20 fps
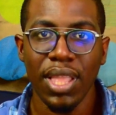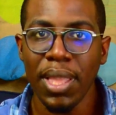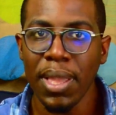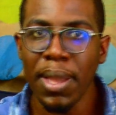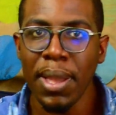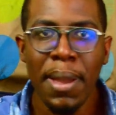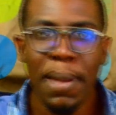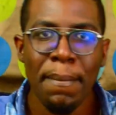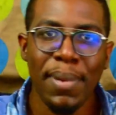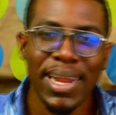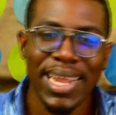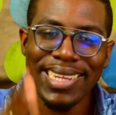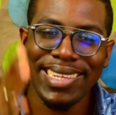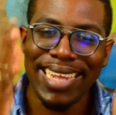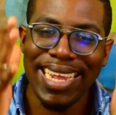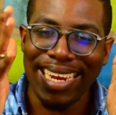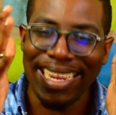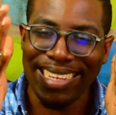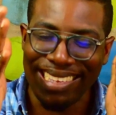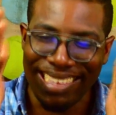But you take
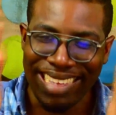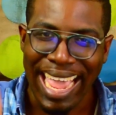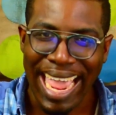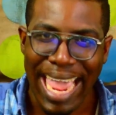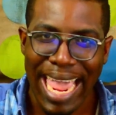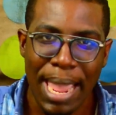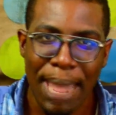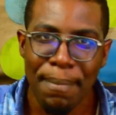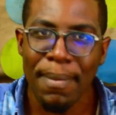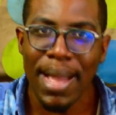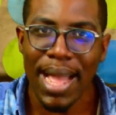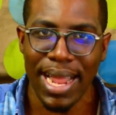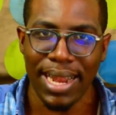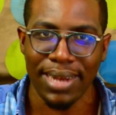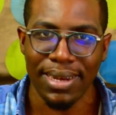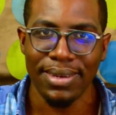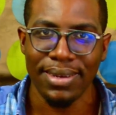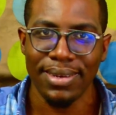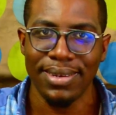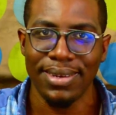the same man
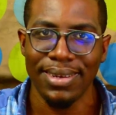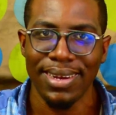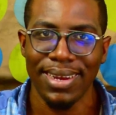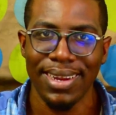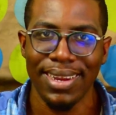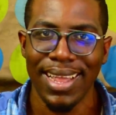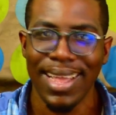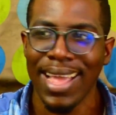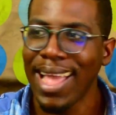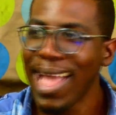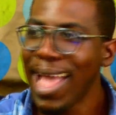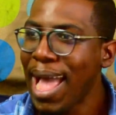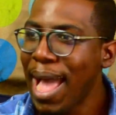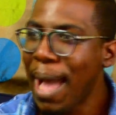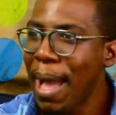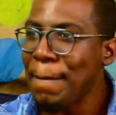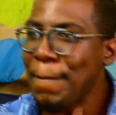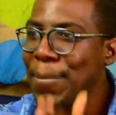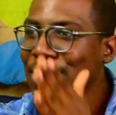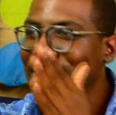
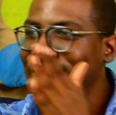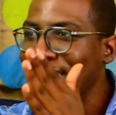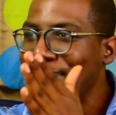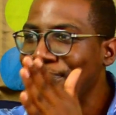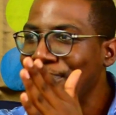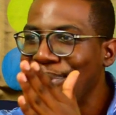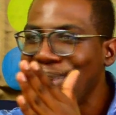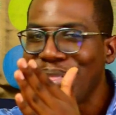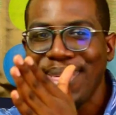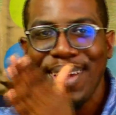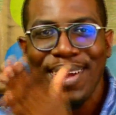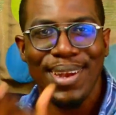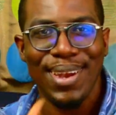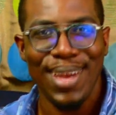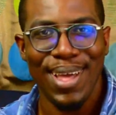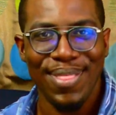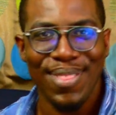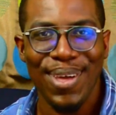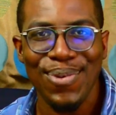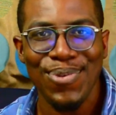and put him with
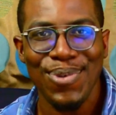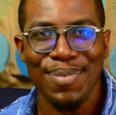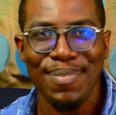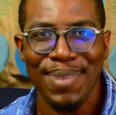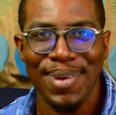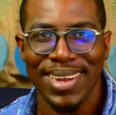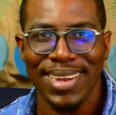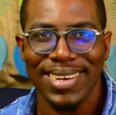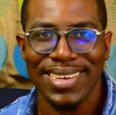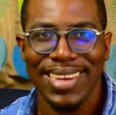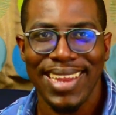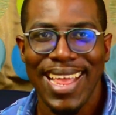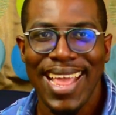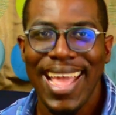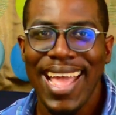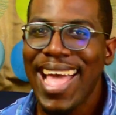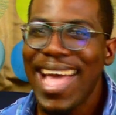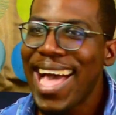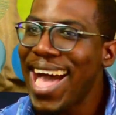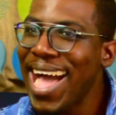another woman,
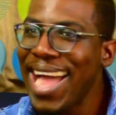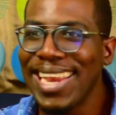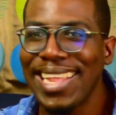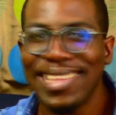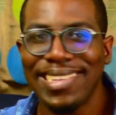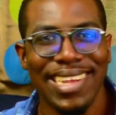and it's a